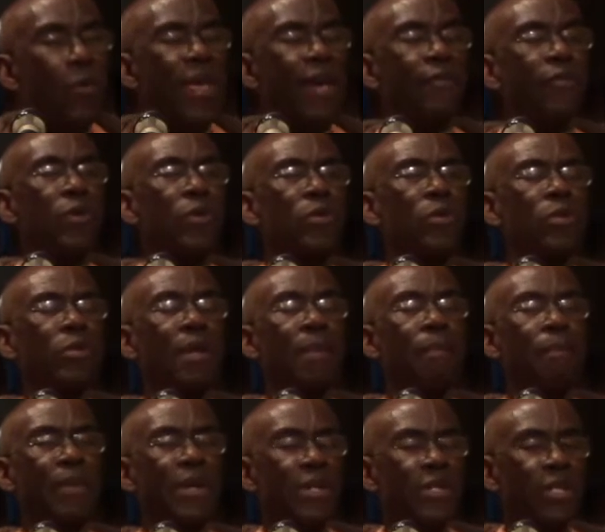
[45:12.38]
have to do
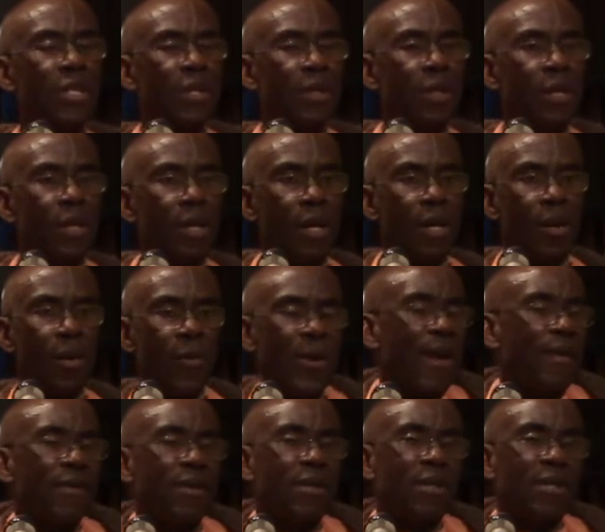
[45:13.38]
some preaching, we
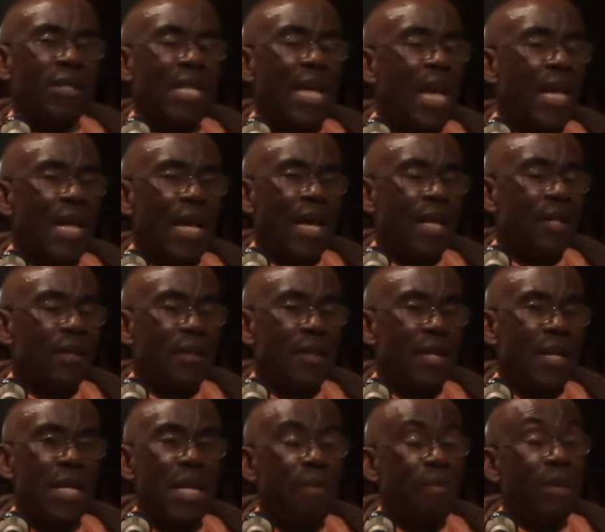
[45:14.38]
have to understand that
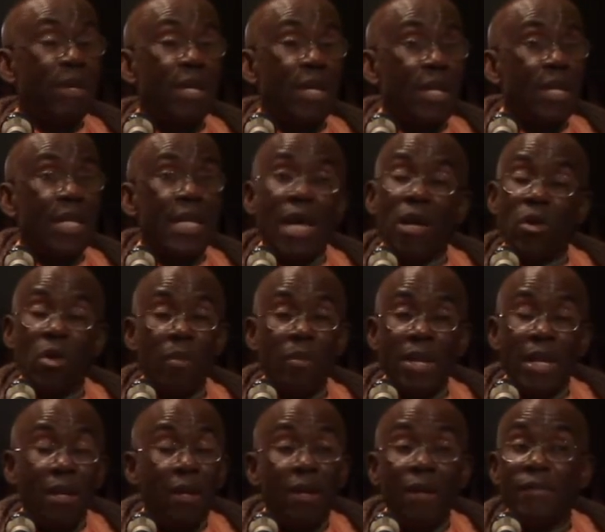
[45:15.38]
in the beginning there could be
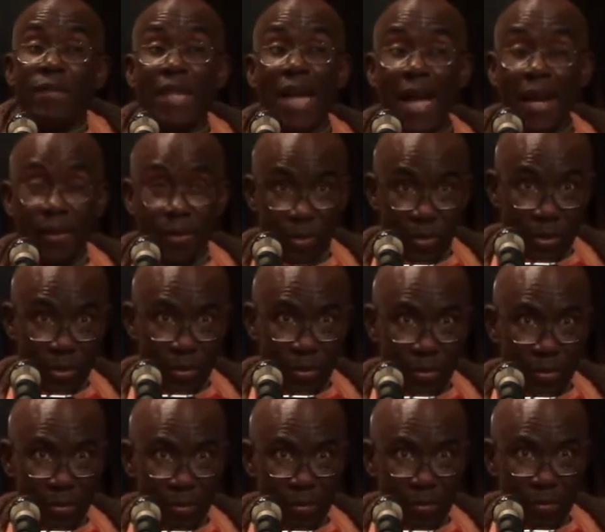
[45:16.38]
a lot of challenges.